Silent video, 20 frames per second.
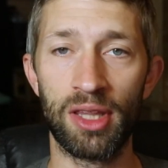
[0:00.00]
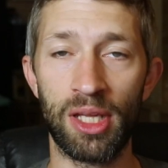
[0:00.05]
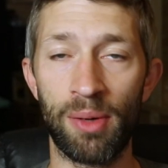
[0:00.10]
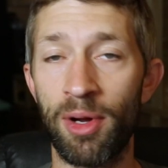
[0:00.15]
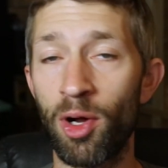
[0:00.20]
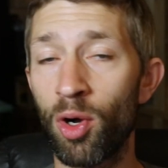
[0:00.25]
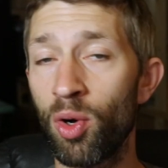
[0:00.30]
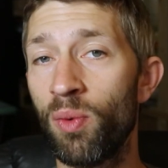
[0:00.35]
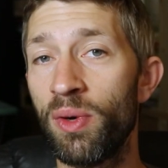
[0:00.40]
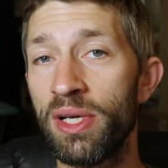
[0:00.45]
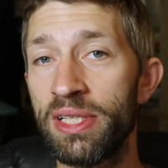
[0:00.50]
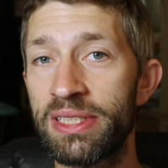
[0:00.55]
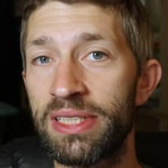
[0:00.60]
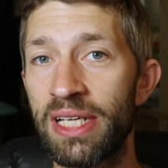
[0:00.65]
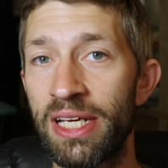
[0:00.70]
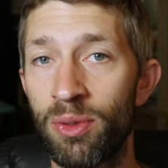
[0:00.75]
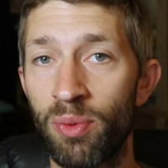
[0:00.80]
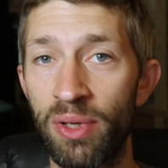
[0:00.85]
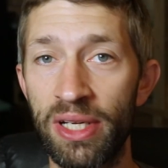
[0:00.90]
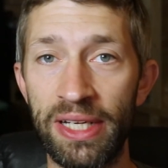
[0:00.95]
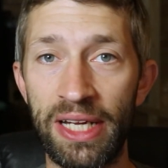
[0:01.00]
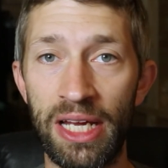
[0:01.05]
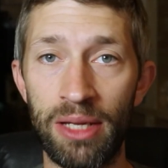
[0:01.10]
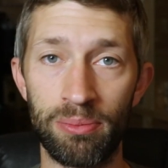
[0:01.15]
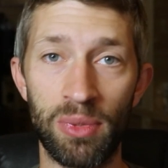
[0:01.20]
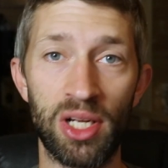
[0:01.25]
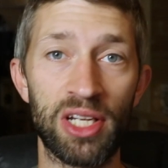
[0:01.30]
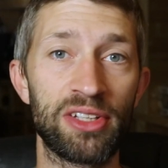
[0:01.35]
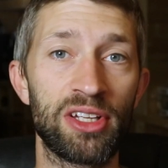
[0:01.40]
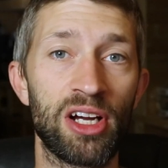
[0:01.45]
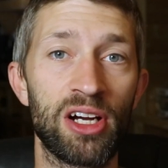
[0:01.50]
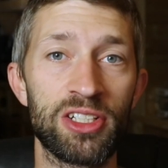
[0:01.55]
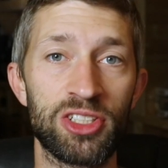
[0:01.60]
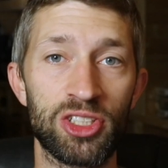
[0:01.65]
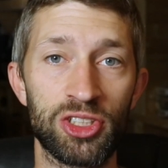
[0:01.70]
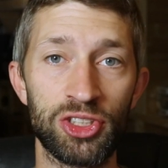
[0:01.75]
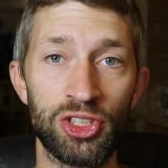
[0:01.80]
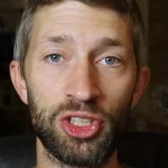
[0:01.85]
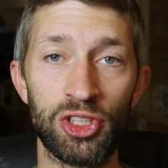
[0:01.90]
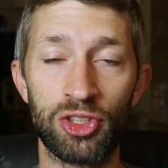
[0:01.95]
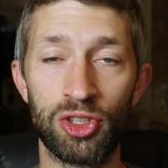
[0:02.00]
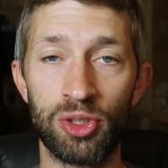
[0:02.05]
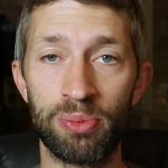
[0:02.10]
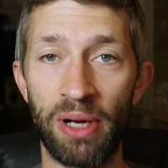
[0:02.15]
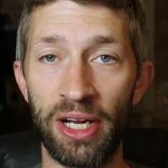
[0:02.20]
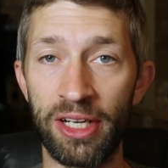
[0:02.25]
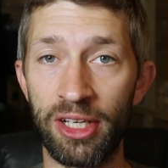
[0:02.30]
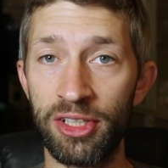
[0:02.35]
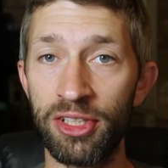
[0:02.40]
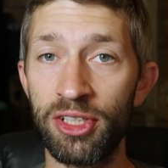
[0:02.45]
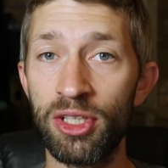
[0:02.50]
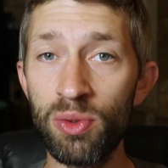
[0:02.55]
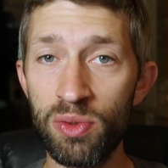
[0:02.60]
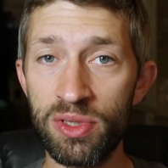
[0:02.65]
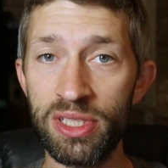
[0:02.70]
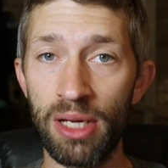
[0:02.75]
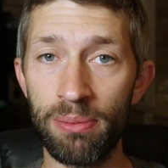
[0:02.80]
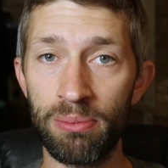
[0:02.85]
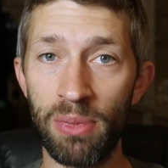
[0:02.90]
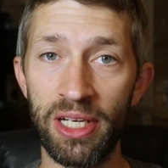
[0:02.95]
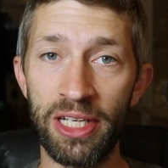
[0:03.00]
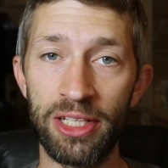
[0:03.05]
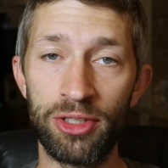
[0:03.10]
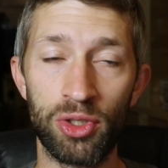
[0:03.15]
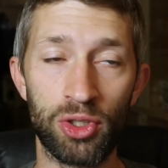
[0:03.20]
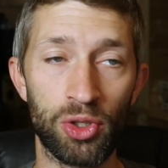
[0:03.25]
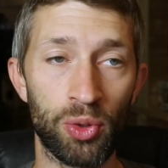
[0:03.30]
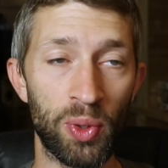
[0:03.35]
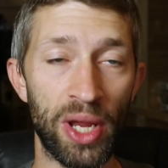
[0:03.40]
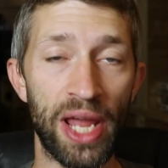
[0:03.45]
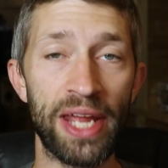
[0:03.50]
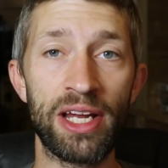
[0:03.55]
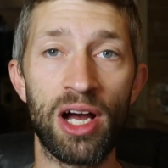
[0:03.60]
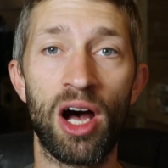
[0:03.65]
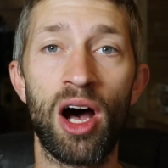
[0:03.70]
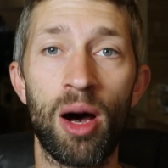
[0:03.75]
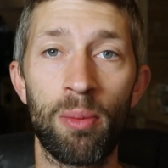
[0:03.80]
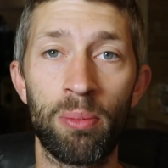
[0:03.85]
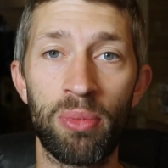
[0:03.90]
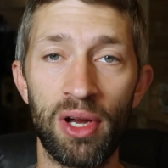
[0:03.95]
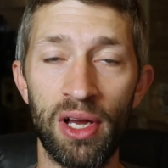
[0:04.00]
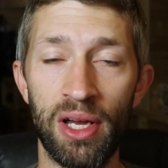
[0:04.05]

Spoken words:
Now, I always said when I get monetized on YouTube, I can use that money to create a hub